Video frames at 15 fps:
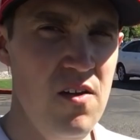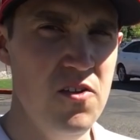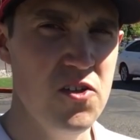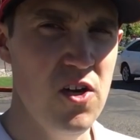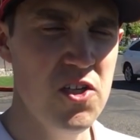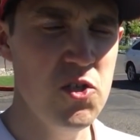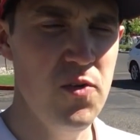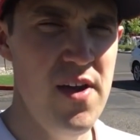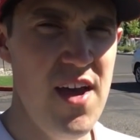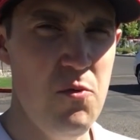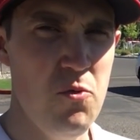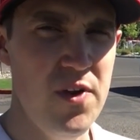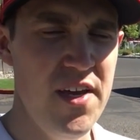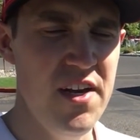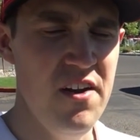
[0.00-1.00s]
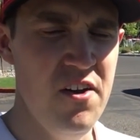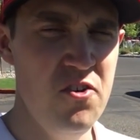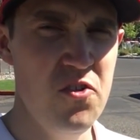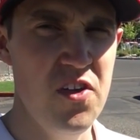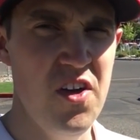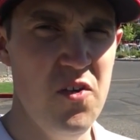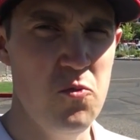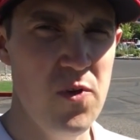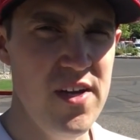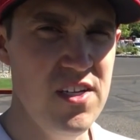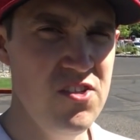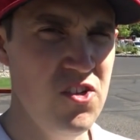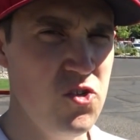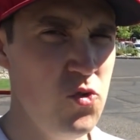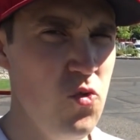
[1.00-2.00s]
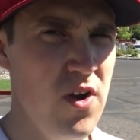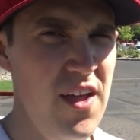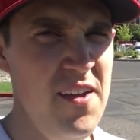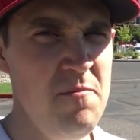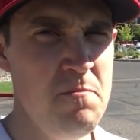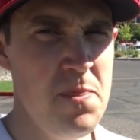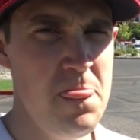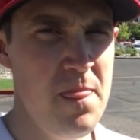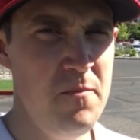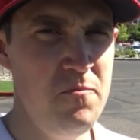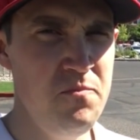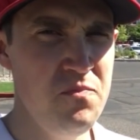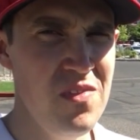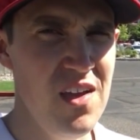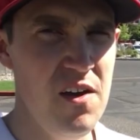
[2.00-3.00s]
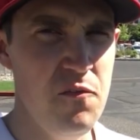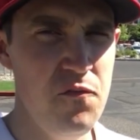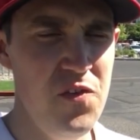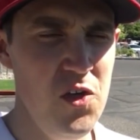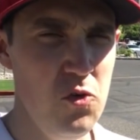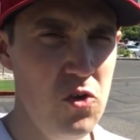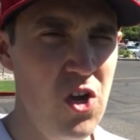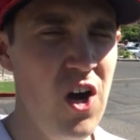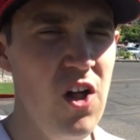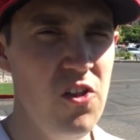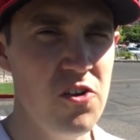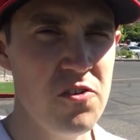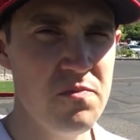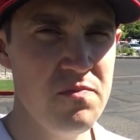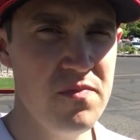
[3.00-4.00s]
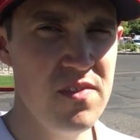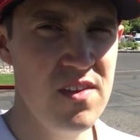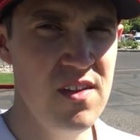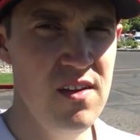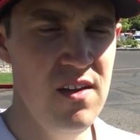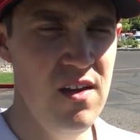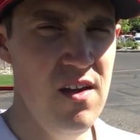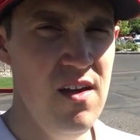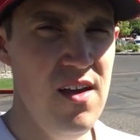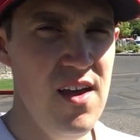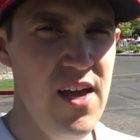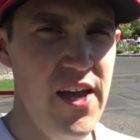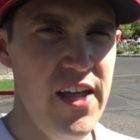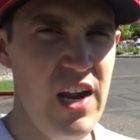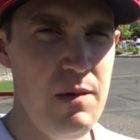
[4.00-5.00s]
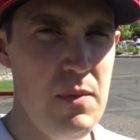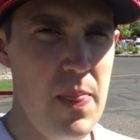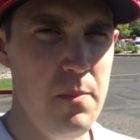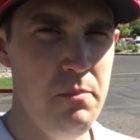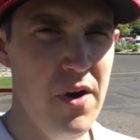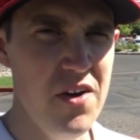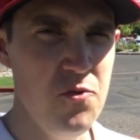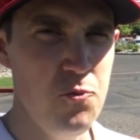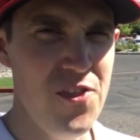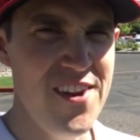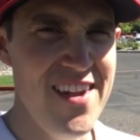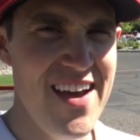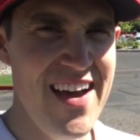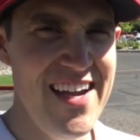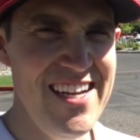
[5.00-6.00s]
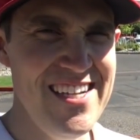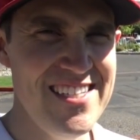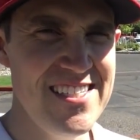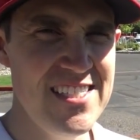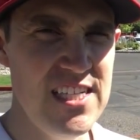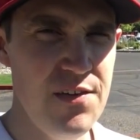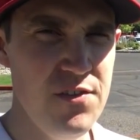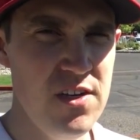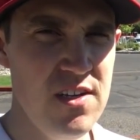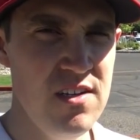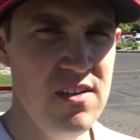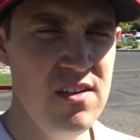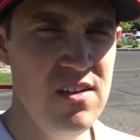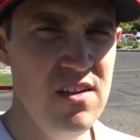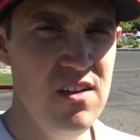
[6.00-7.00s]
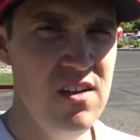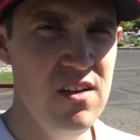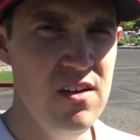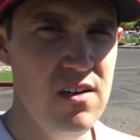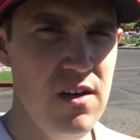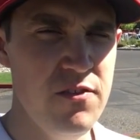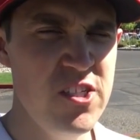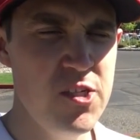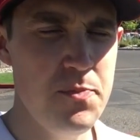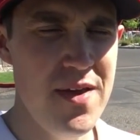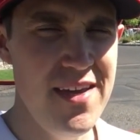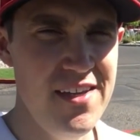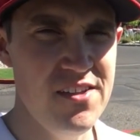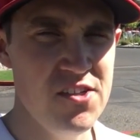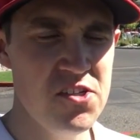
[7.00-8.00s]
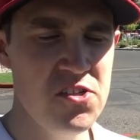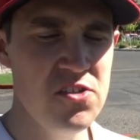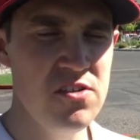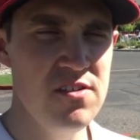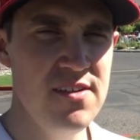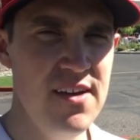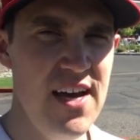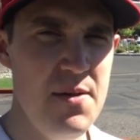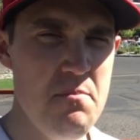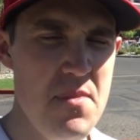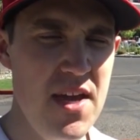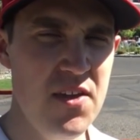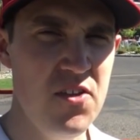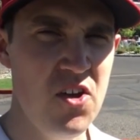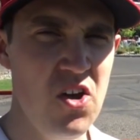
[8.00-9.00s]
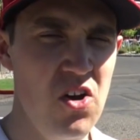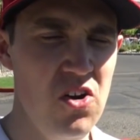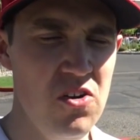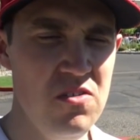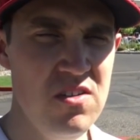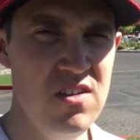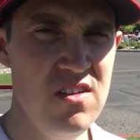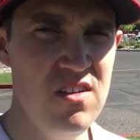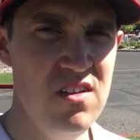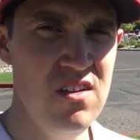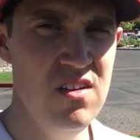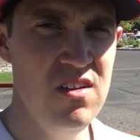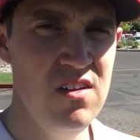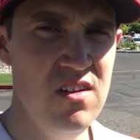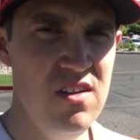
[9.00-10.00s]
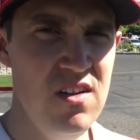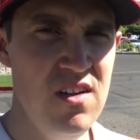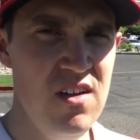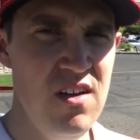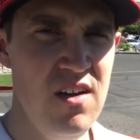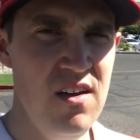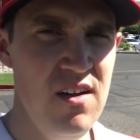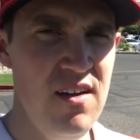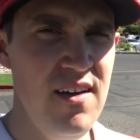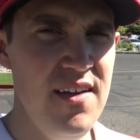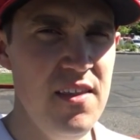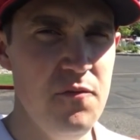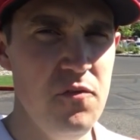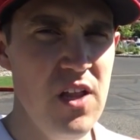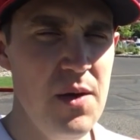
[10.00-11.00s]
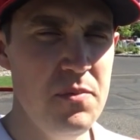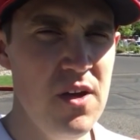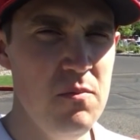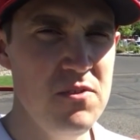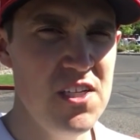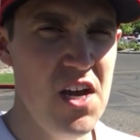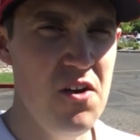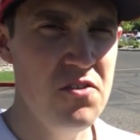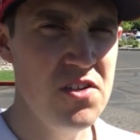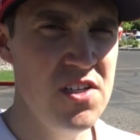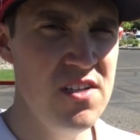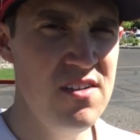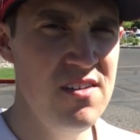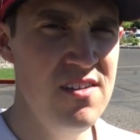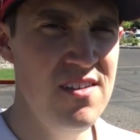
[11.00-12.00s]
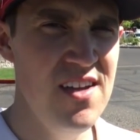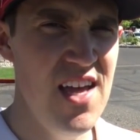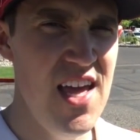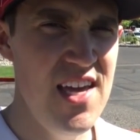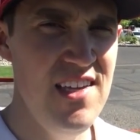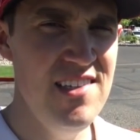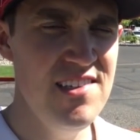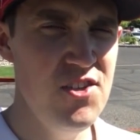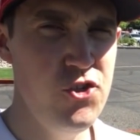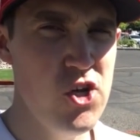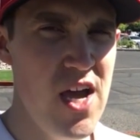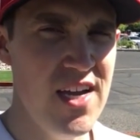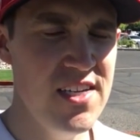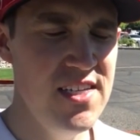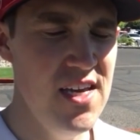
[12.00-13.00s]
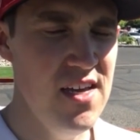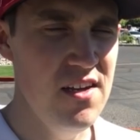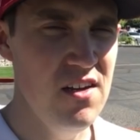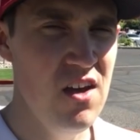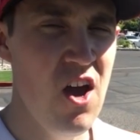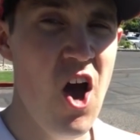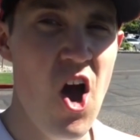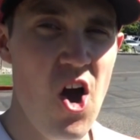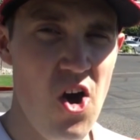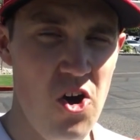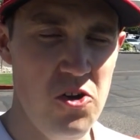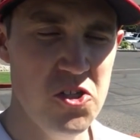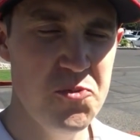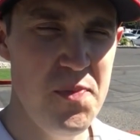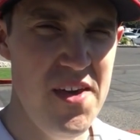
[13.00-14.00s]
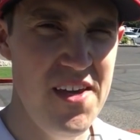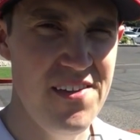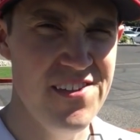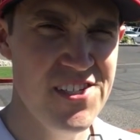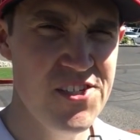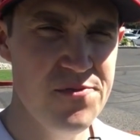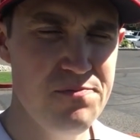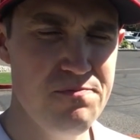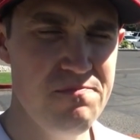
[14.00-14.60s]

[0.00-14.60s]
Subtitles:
There's also a hand where we get an under the gun raise to 20, a field caller, and I'm on the button with 9-7 of spades. I make the call, and the flop comes out ace, jack 10, all spades.